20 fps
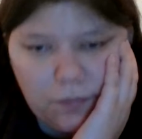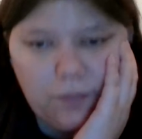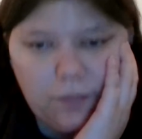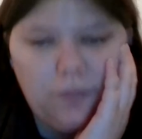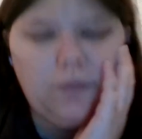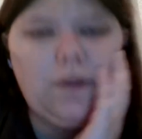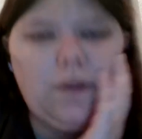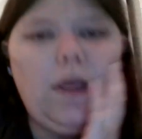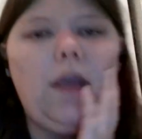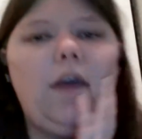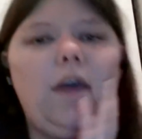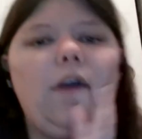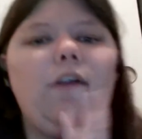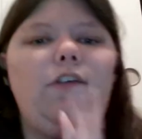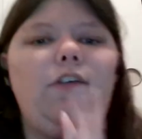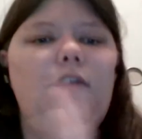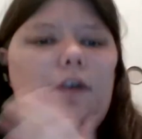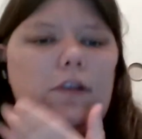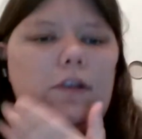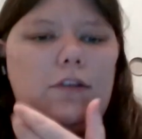Okay, good.
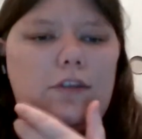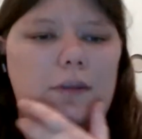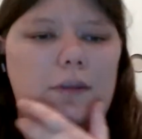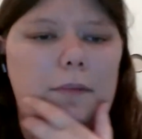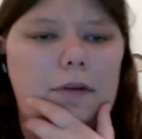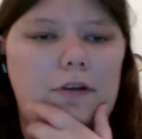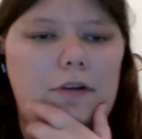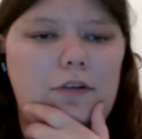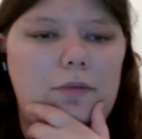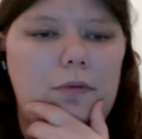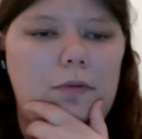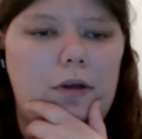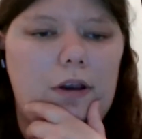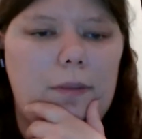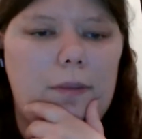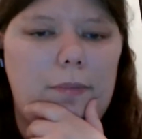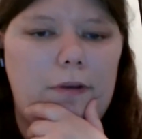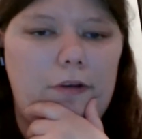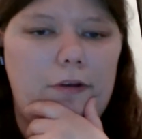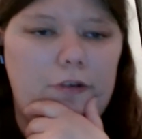You can see me. Just wanted to
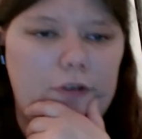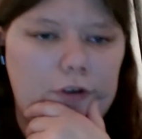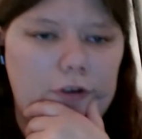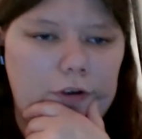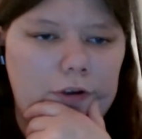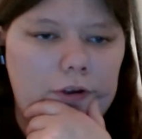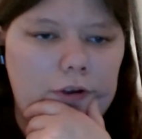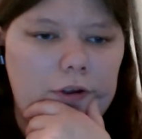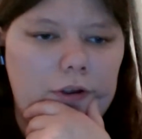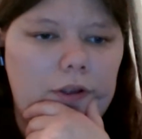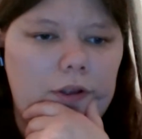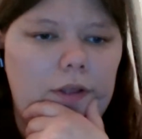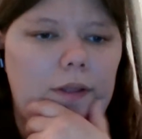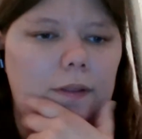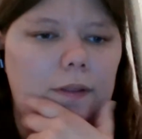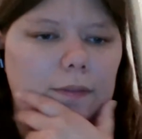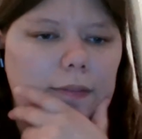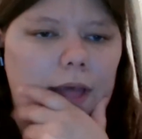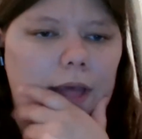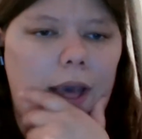be sure
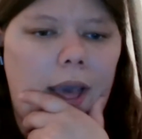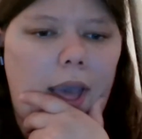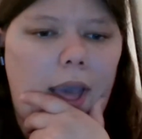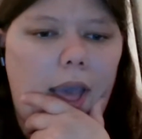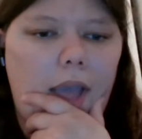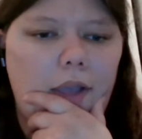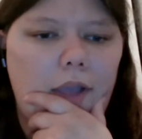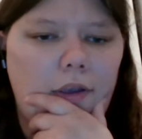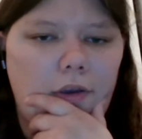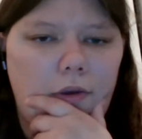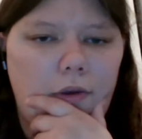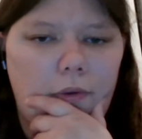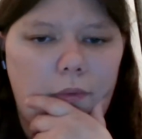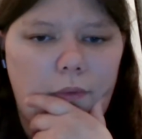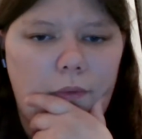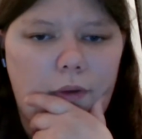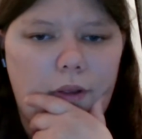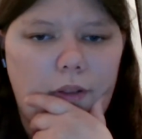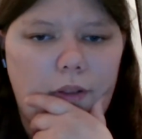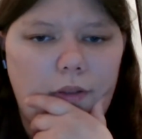that you
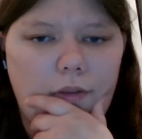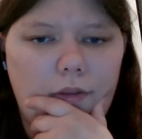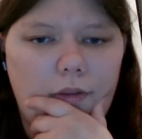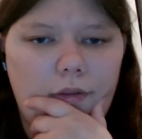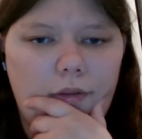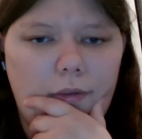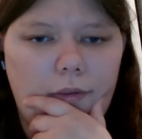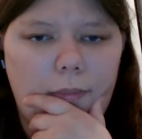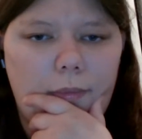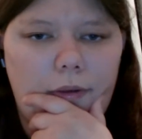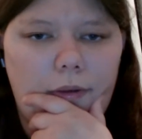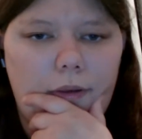can see me.